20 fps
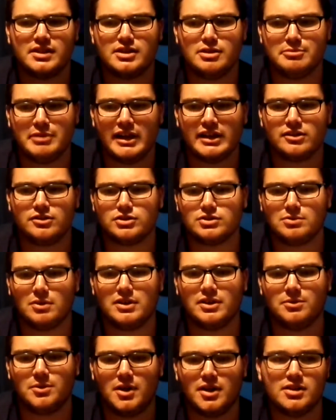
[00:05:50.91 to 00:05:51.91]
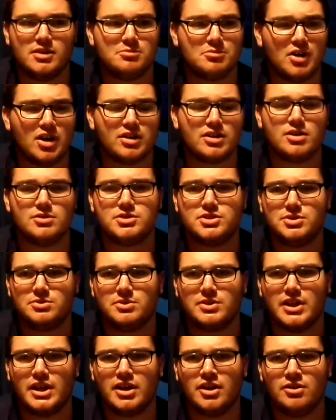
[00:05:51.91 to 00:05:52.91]
The Bengals 1-1, the Broncos
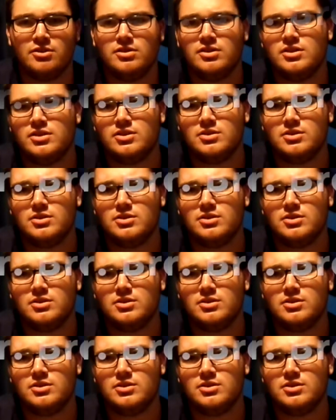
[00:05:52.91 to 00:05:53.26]
2-0.